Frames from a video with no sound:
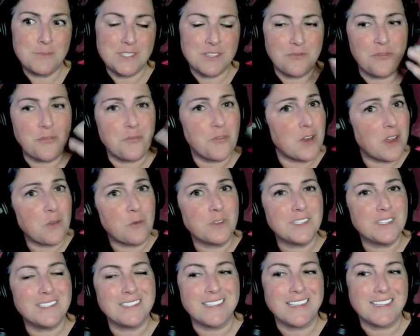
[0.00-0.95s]
and
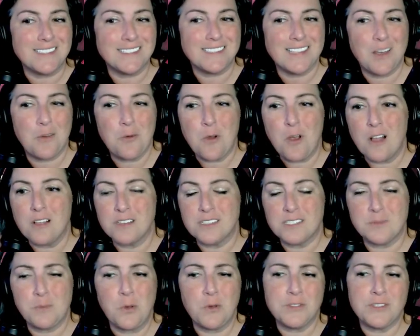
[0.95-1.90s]
frequencies that we're all
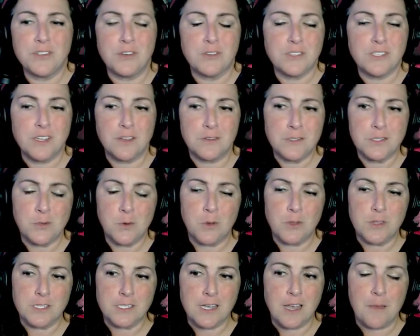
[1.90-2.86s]
exposing ourselves to all
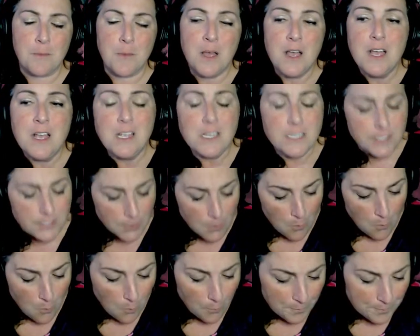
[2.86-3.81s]
the time.
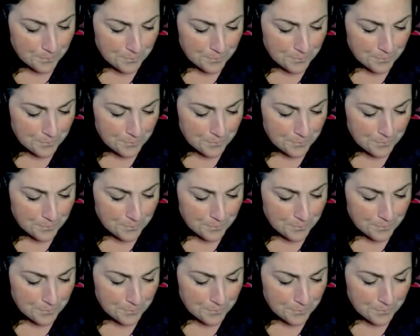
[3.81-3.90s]
So